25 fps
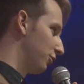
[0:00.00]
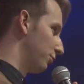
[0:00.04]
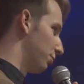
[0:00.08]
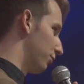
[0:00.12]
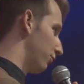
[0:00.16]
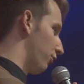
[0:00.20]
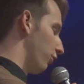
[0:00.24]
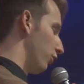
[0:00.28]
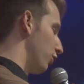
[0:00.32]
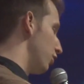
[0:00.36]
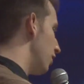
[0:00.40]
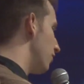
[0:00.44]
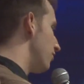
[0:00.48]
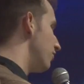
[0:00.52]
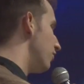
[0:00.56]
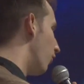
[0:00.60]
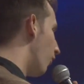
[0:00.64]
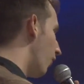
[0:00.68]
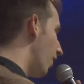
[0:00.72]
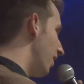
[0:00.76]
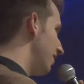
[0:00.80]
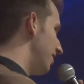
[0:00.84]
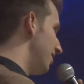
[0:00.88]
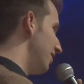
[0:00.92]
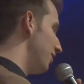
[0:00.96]
before, you have no
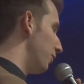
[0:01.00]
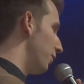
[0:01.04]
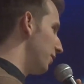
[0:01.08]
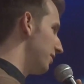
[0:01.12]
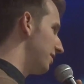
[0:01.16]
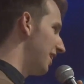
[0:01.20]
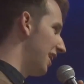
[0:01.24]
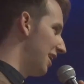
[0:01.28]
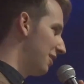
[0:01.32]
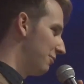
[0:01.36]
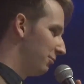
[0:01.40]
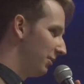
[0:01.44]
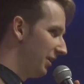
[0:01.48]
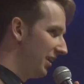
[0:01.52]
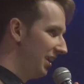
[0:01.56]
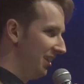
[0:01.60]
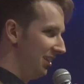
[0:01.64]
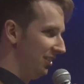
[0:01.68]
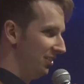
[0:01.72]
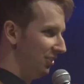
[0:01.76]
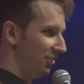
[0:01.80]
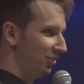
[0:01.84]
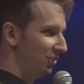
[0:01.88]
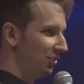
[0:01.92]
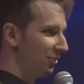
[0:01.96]
idea what that
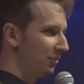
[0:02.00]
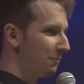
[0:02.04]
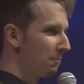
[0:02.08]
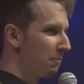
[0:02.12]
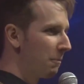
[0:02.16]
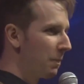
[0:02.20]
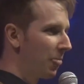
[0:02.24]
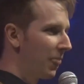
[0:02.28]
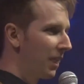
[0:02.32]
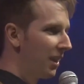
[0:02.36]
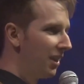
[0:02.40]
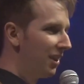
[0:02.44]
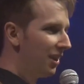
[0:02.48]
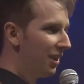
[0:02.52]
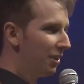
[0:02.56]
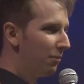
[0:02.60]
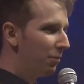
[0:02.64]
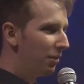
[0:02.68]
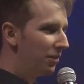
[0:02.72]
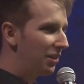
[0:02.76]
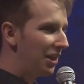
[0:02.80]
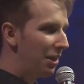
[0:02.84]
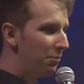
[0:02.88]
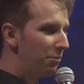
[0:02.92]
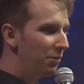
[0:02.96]
means.
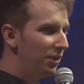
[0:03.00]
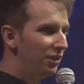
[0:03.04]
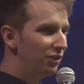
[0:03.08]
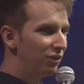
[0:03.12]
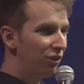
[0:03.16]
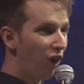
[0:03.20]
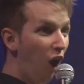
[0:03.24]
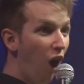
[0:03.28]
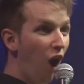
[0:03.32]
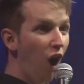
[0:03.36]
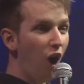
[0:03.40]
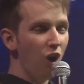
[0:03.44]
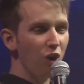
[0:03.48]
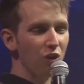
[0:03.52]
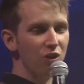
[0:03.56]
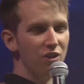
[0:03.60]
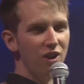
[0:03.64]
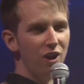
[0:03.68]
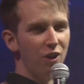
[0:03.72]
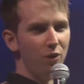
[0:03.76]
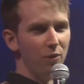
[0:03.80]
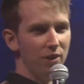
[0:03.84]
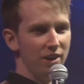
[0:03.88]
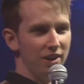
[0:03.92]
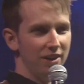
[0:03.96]
But that means
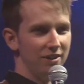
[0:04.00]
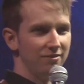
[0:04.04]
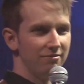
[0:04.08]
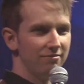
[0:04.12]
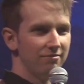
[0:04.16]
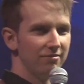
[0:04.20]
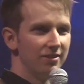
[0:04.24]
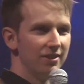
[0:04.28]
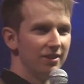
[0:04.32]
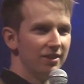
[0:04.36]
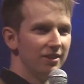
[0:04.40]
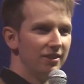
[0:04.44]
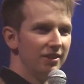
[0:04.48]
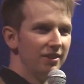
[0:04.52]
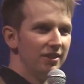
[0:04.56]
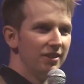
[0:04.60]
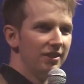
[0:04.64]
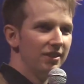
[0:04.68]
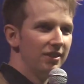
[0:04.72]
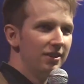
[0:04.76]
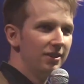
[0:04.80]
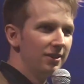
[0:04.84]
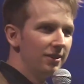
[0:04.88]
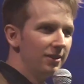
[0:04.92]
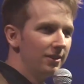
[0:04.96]
all-knowing.
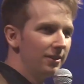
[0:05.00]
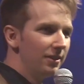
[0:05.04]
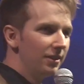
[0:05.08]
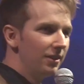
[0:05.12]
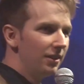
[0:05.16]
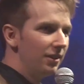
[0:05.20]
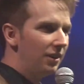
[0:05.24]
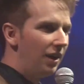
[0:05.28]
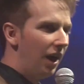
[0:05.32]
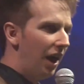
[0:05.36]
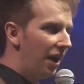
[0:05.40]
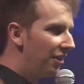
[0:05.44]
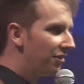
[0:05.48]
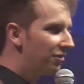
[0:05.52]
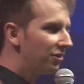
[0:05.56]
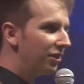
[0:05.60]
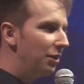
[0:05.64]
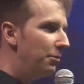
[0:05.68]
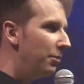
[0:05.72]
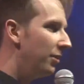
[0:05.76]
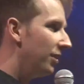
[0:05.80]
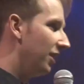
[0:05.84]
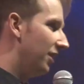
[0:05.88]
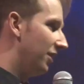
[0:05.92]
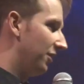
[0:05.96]
God is
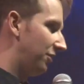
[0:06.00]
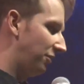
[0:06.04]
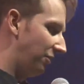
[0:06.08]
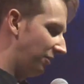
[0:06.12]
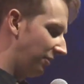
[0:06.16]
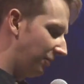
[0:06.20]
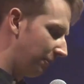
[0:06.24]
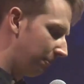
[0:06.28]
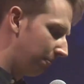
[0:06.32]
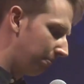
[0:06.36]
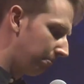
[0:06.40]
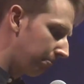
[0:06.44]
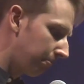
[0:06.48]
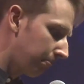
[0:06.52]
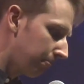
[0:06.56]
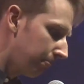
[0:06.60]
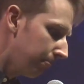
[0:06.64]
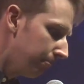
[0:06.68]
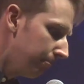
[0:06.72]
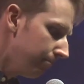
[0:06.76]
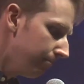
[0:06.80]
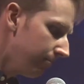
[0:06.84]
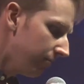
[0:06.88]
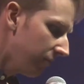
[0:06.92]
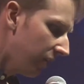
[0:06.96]
limitless.
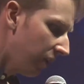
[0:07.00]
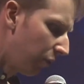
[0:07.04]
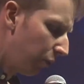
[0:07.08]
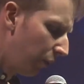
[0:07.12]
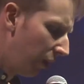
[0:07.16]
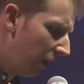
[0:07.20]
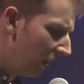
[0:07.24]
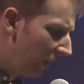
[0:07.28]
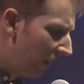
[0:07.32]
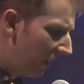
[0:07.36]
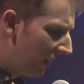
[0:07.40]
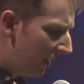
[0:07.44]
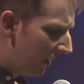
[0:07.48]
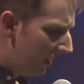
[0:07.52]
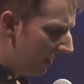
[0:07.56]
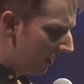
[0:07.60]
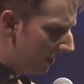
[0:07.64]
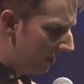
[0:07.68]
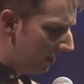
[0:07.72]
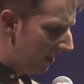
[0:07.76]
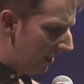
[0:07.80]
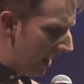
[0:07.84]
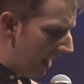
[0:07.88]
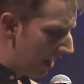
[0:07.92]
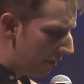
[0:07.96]
Really,
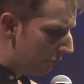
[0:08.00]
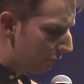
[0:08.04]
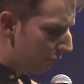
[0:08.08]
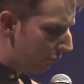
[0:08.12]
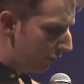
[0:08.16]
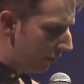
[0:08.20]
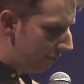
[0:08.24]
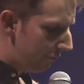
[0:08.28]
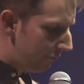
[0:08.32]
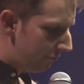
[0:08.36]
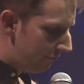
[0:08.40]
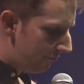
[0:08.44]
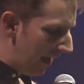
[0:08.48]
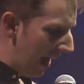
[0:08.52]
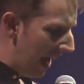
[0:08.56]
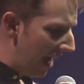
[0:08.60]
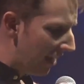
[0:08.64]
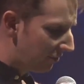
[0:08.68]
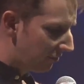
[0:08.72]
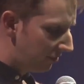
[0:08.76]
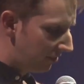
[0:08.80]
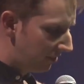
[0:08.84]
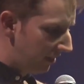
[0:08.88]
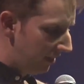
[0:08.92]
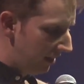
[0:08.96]
in every
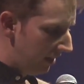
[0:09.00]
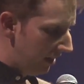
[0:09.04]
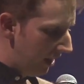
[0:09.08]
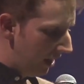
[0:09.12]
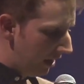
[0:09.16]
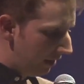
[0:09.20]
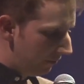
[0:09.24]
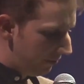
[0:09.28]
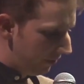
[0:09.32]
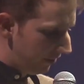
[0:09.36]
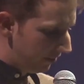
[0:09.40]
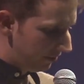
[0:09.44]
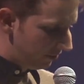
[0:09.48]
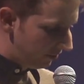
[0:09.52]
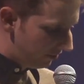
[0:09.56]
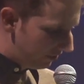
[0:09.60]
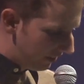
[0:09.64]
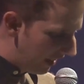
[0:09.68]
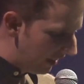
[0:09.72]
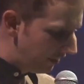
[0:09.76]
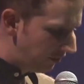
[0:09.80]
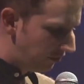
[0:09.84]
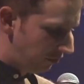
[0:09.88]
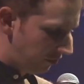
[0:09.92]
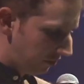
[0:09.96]
facet of his
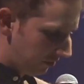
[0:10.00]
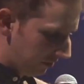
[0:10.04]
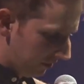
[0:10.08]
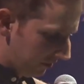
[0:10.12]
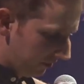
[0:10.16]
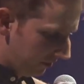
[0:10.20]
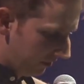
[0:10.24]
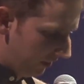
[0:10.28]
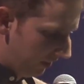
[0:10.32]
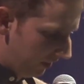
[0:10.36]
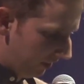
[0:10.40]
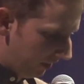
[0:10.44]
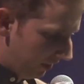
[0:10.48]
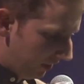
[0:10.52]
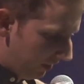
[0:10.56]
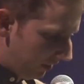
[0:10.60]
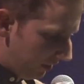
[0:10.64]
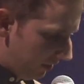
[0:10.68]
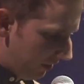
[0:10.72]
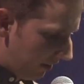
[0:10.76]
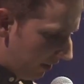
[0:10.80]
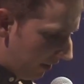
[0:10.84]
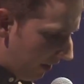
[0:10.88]
nature, there